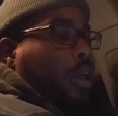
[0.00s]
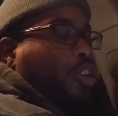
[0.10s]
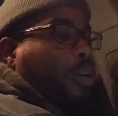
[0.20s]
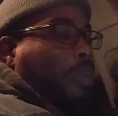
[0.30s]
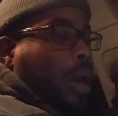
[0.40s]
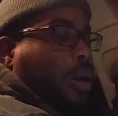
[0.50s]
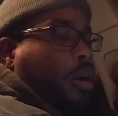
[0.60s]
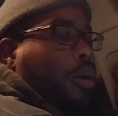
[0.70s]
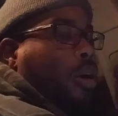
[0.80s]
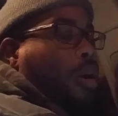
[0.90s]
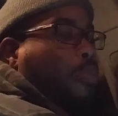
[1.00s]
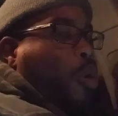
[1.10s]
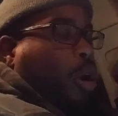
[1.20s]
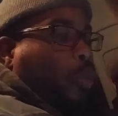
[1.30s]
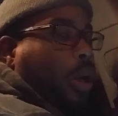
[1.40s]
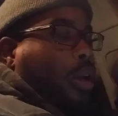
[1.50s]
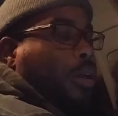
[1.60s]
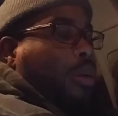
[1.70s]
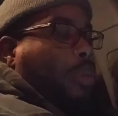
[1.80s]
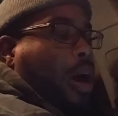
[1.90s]
Jamaica, Puerto Rico,
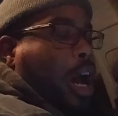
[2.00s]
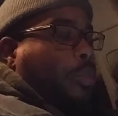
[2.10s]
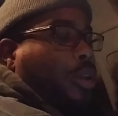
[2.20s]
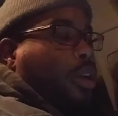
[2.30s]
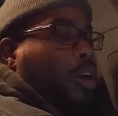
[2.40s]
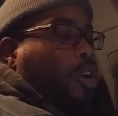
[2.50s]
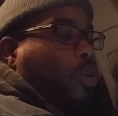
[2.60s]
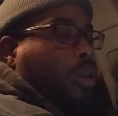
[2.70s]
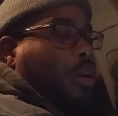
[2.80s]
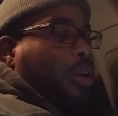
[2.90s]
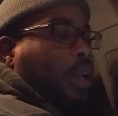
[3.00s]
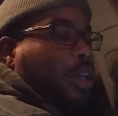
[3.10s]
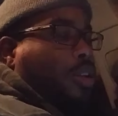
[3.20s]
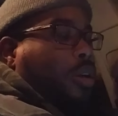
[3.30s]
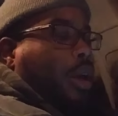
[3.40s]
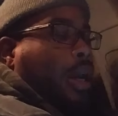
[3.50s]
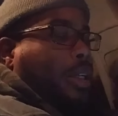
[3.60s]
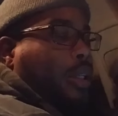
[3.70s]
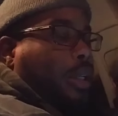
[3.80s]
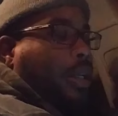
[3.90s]
the Bahamas, and northern Lesser
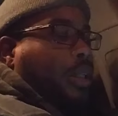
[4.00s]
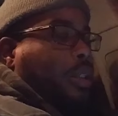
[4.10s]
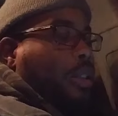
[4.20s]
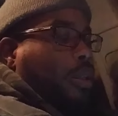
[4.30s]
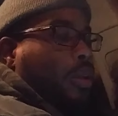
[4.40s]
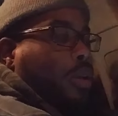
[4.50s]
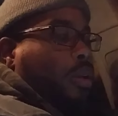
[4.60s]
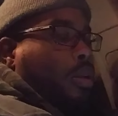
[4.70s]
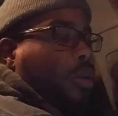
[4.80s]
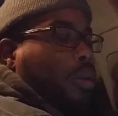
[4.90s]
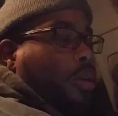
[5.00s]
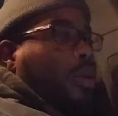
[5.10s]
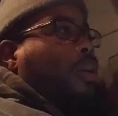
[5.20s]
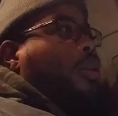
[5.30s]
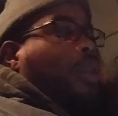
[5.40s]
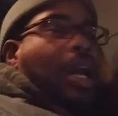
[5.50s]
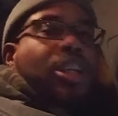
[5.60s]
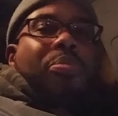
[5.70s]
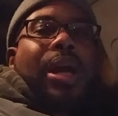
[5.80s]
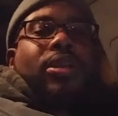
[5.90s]
Antilles.
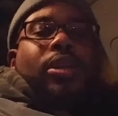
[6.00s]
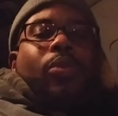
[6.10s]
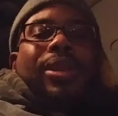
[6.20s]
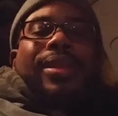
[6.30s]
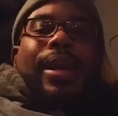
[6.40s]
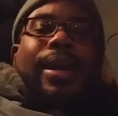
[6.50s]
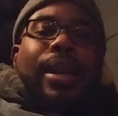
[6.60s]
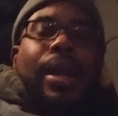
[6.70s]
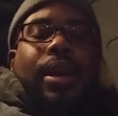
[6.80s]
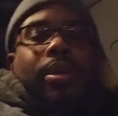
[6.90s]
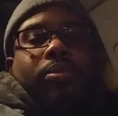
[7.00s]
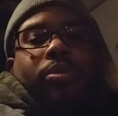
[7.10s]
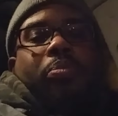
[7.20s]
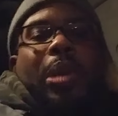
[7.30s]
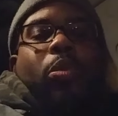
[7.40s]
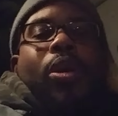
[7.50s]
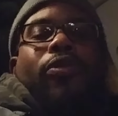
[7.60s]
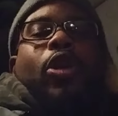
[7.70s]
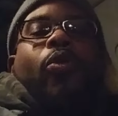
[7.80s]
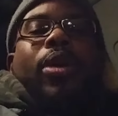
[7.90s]
That's basically what they claim, people
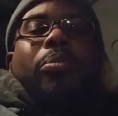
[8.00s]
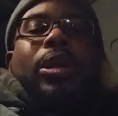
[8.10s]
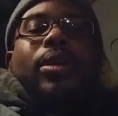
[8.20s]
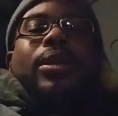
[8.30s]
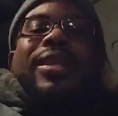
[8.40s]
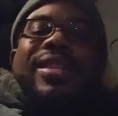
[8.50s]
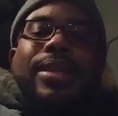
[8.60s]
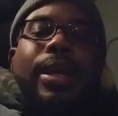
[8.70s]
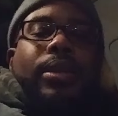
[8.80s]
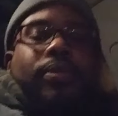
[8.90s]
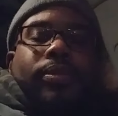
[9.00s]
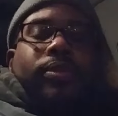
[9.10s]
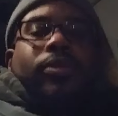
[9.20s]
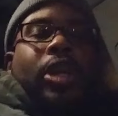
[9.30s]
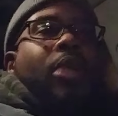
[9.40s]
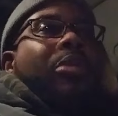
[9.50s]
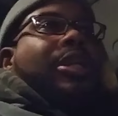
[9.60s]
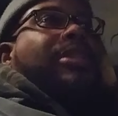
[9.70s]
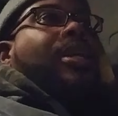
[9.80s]
of Caribbean descent. Because